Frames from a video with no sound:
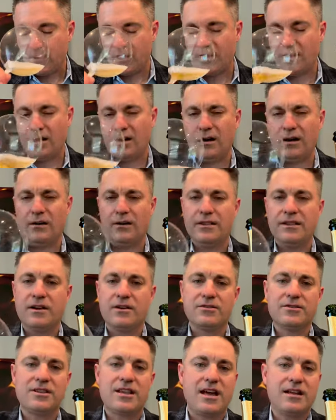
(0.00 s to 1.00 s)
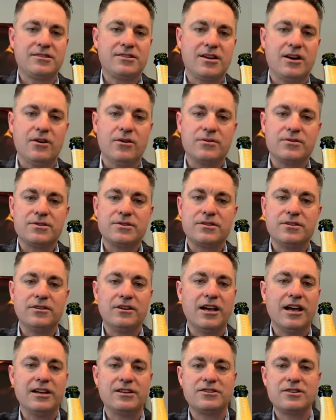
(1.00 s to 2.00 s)
Oh, and there's that toast.
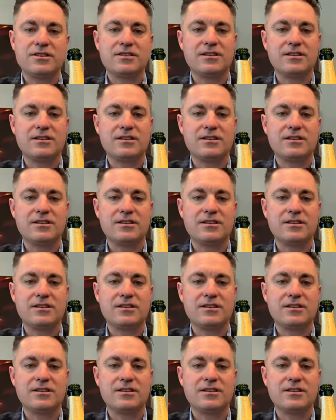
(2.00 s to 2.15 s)
It